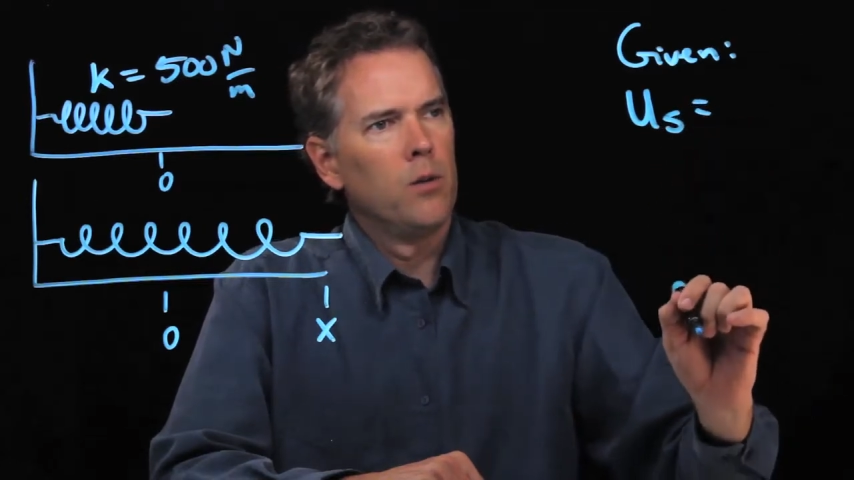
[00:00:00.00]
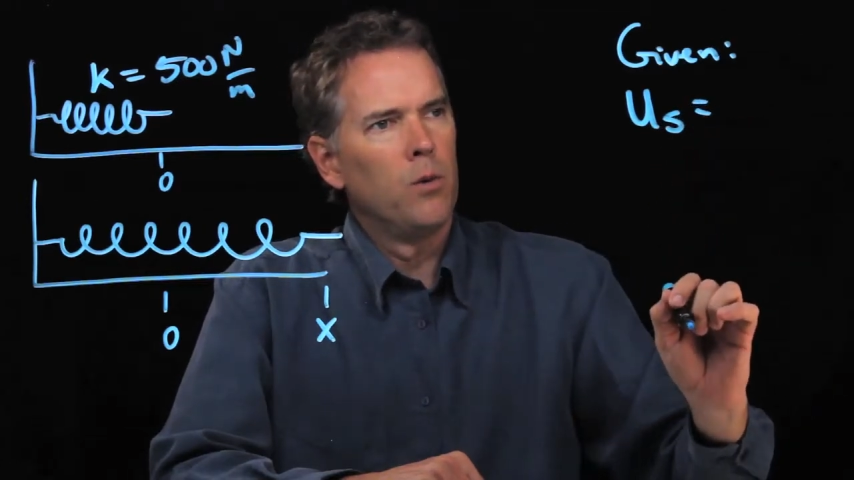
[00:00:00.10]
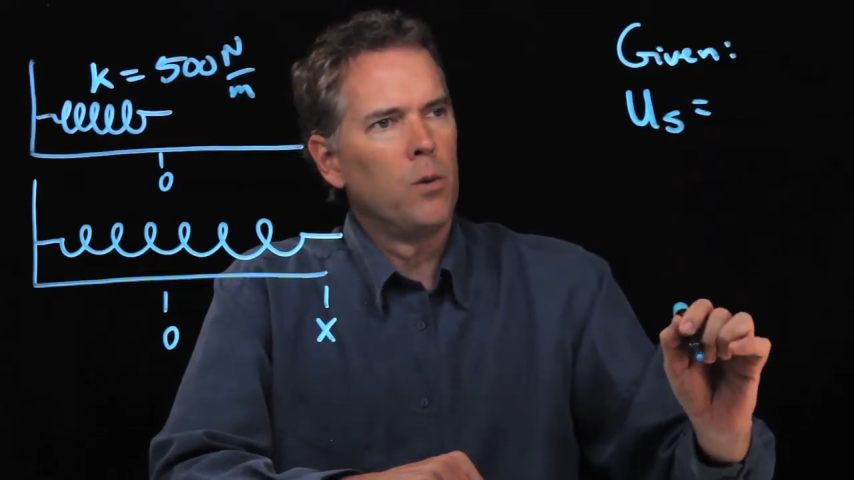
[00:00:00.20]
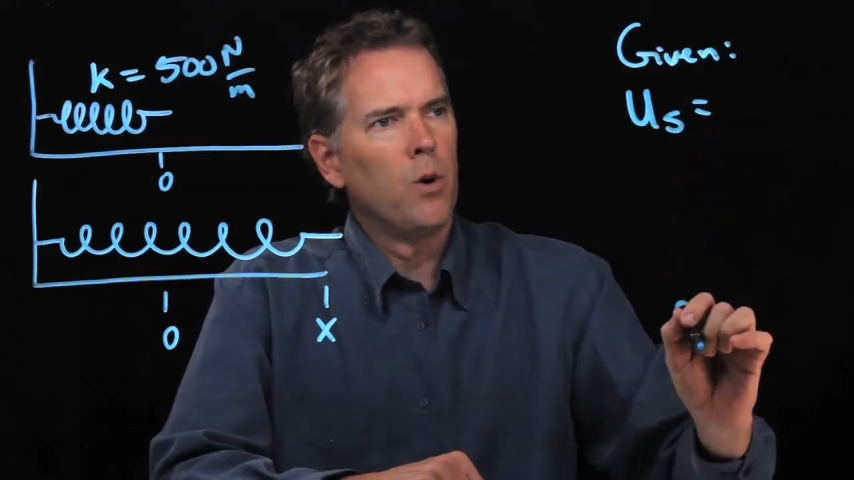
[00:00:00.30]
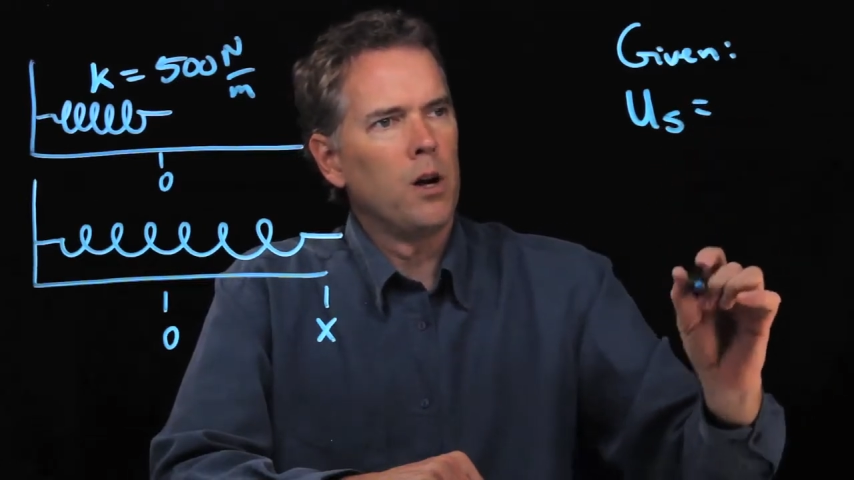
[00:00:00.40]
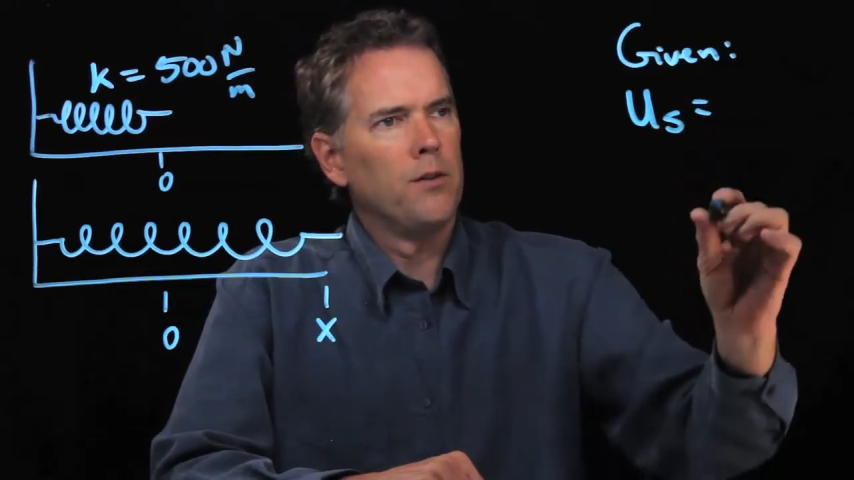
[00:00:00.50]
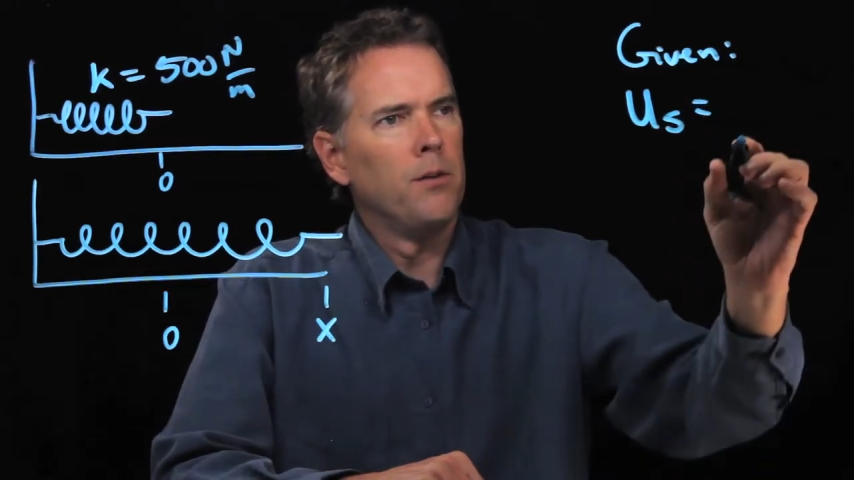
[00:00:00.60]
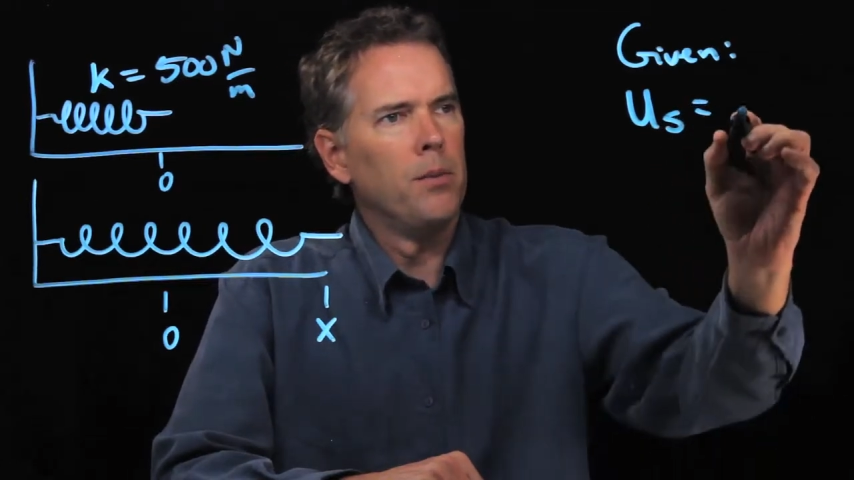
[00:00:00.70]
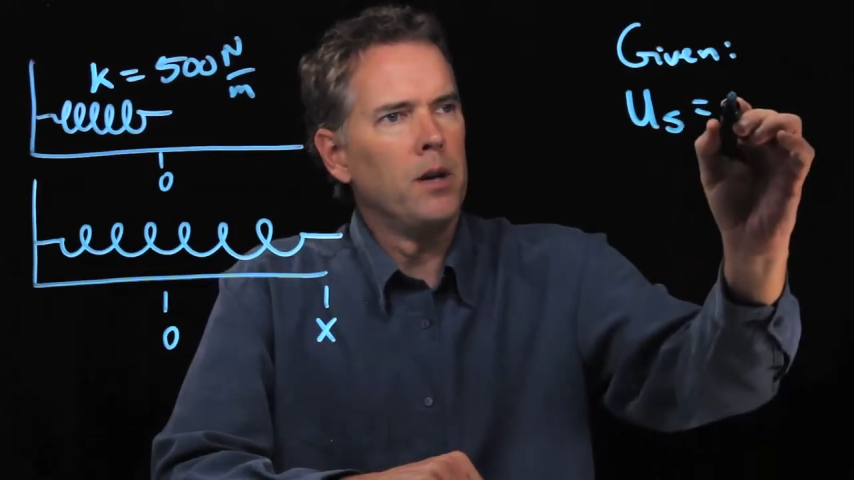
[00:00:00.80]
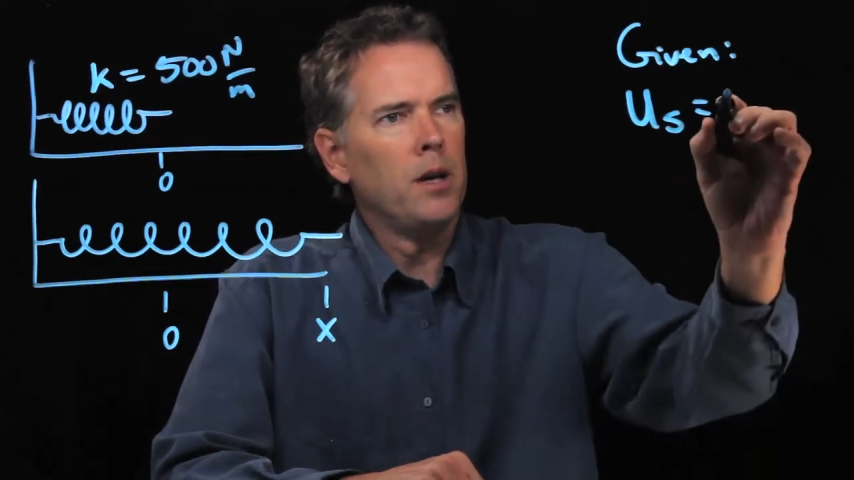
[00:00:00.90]
we want
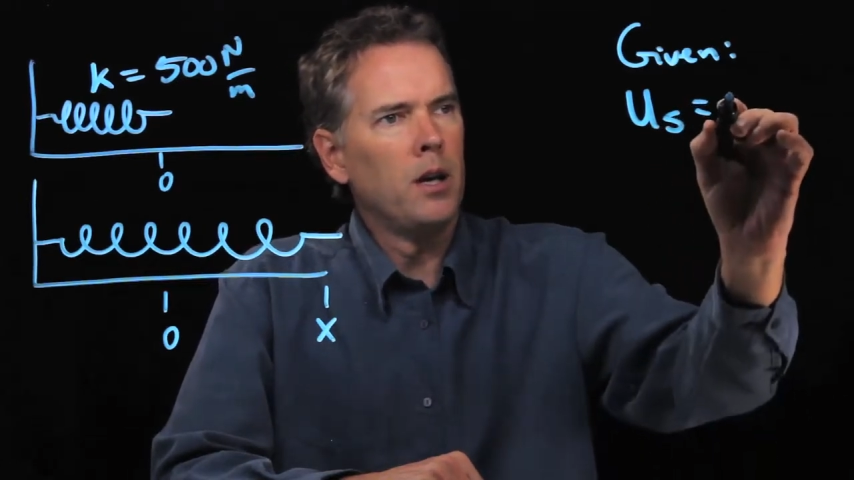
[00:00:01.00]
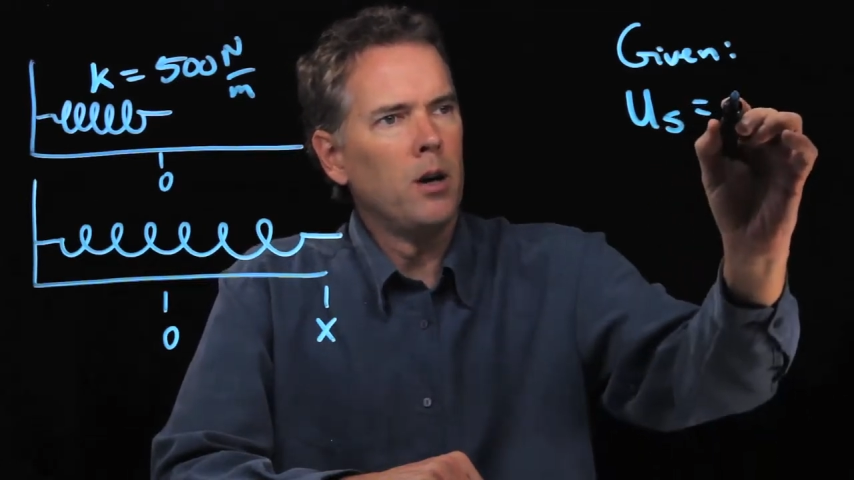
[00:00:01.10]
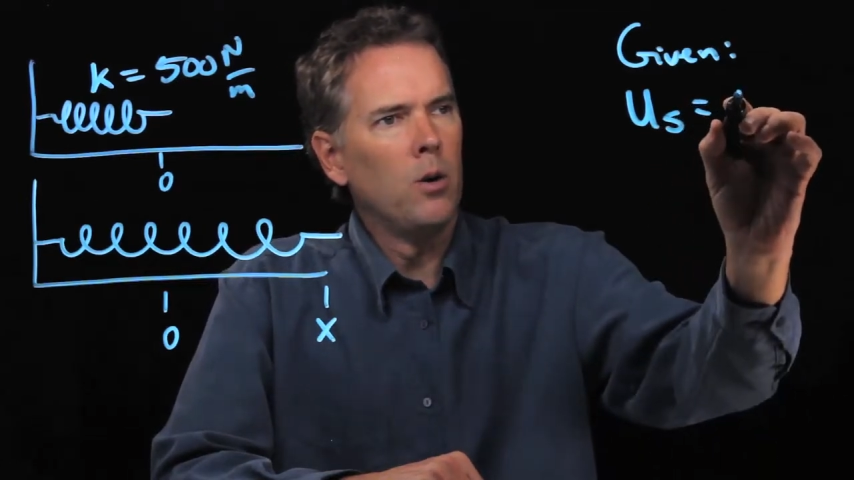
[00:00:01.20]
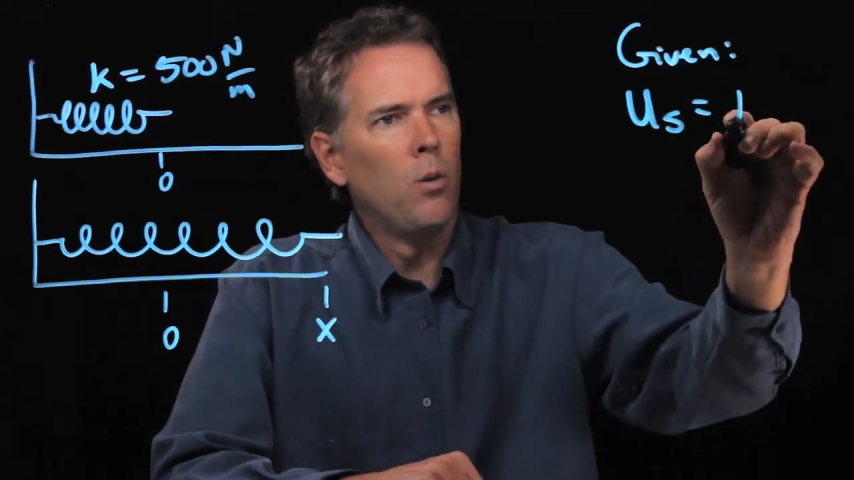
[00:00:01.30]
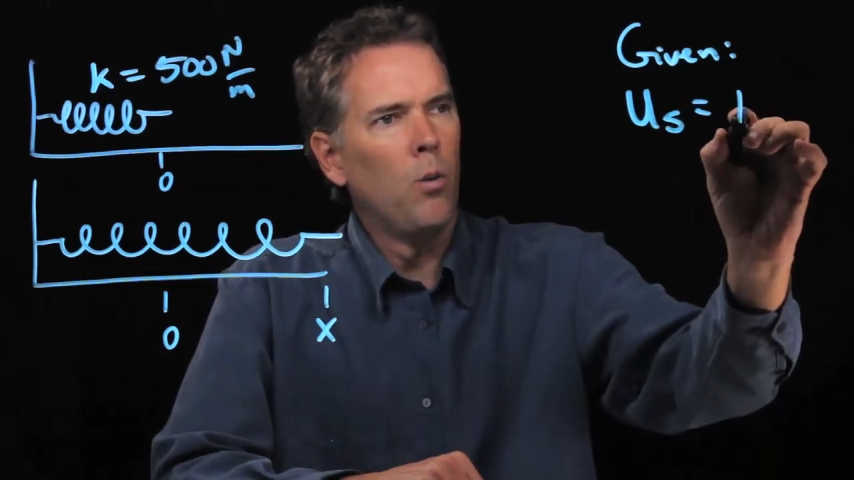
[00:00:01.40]
to be